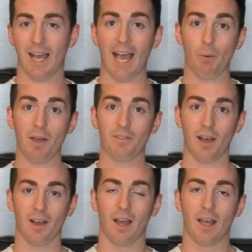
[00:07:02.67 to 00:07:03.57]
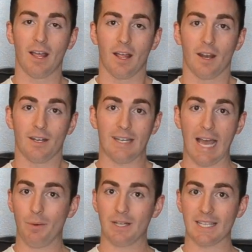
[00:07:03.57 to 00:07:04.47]
However,
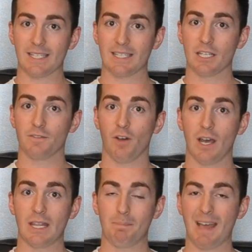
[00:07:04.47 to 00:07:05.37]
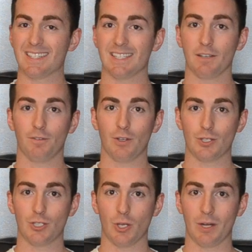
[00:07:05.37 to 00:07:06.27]
nowadays I tend to find the best thing for you
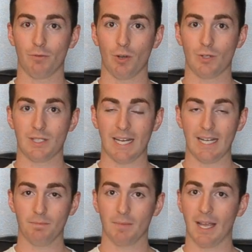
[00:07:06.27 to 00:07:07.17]
to do in a routine